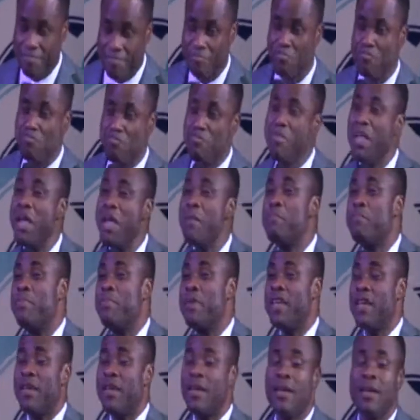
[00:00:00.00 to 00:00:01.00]

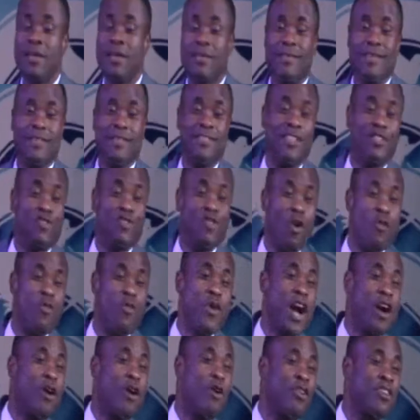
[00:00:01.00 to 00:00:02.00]
Maybe this is not
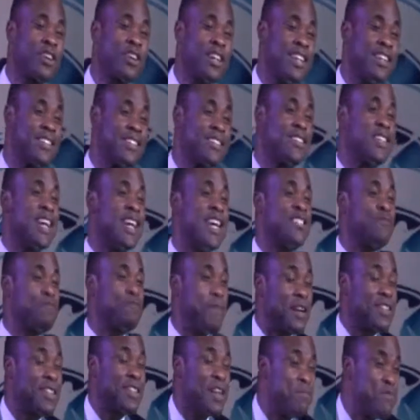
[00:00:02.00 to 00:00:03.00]
where God
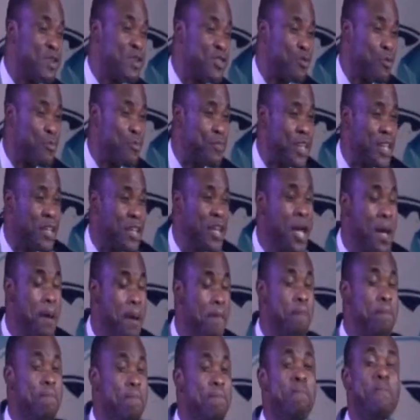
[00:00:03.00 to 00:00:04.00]
expected me to be.
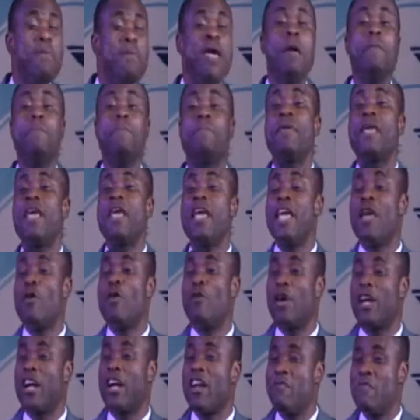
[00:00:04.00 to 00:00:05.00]
Maybe He
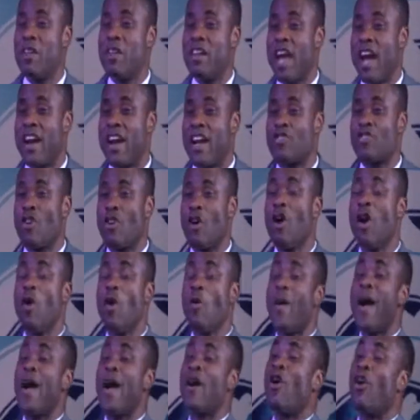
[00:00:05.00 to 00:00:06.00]
will give me direction.
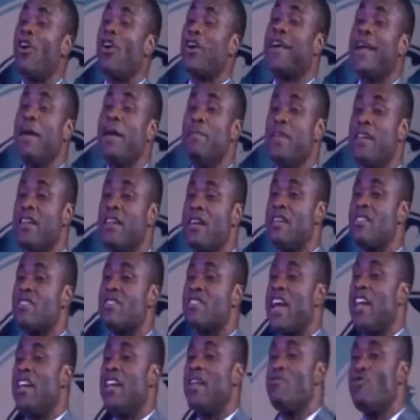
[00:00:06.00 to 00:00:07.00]
When God came, He didn't
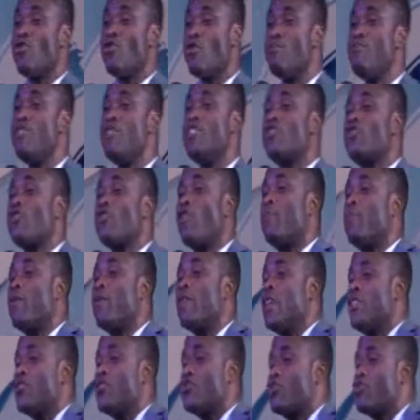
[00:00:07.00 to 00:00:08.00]
tell him, You miss your
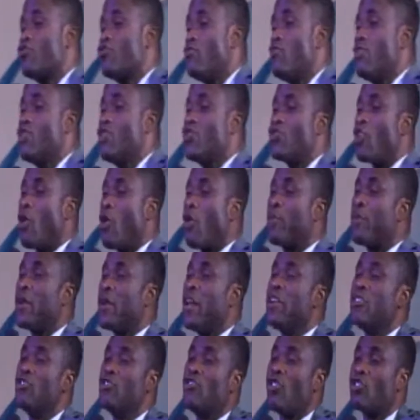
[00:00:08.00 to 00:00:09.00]
place, you miss your,
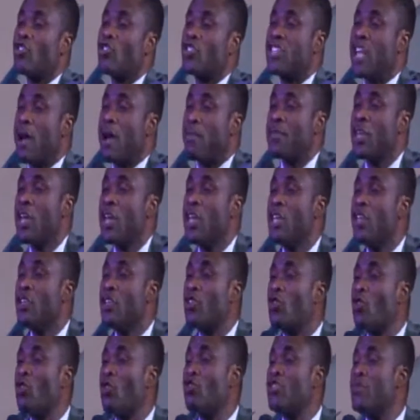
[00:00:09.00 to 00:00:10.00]
pla- your steps. He
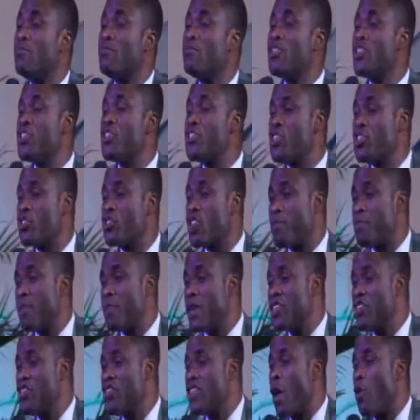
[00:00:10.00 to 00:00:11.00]
told him, This is the
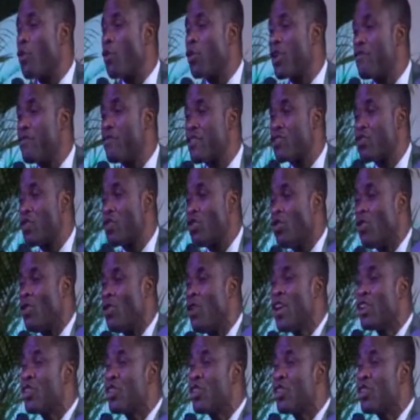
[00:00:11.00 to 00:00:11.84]
place, I will give it to you.